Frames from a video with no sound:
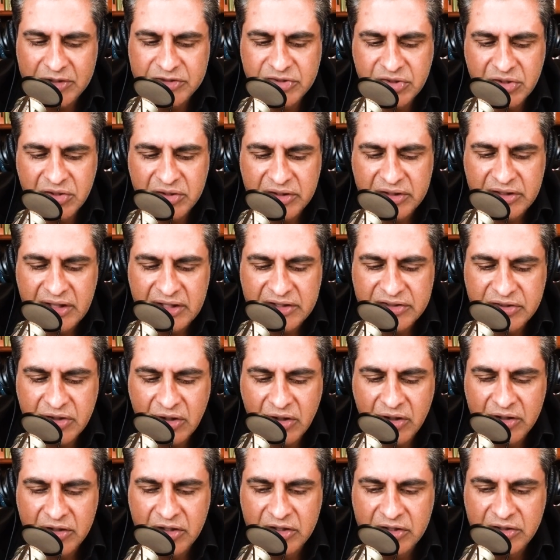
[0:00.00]
certainly they
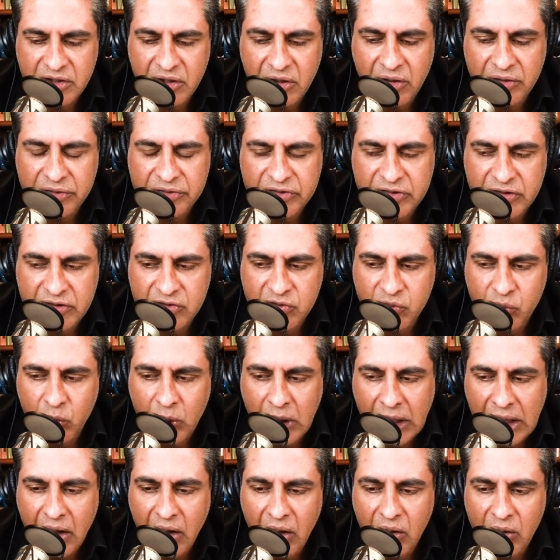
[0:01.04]
start in adults as
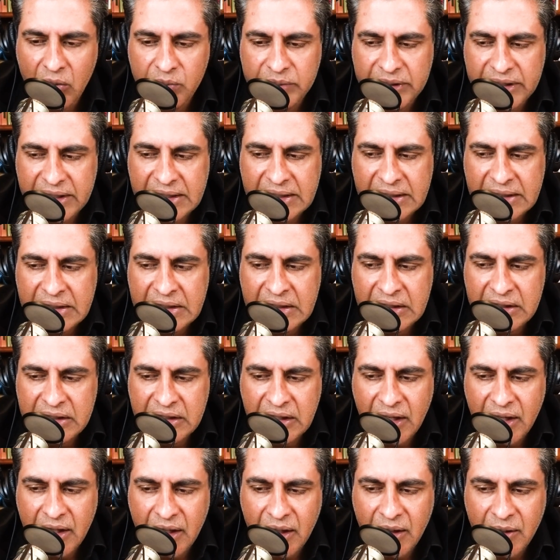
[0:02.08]
well, but
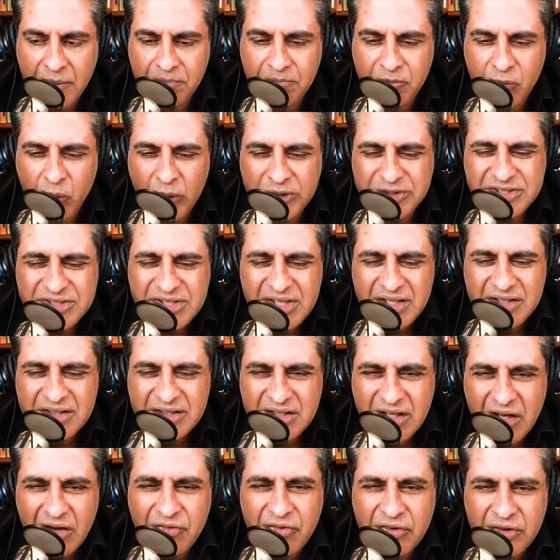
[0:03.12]
what's the
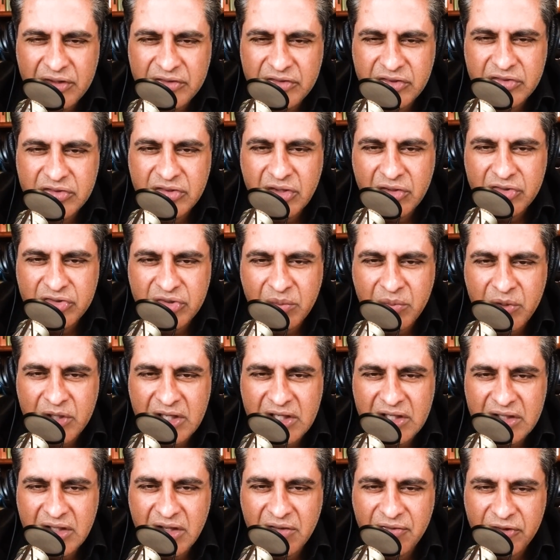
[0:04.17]
difference? Is there some
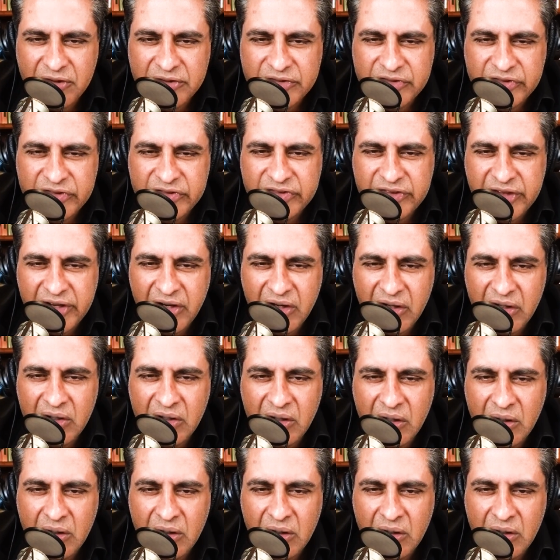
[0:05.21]
key differences there?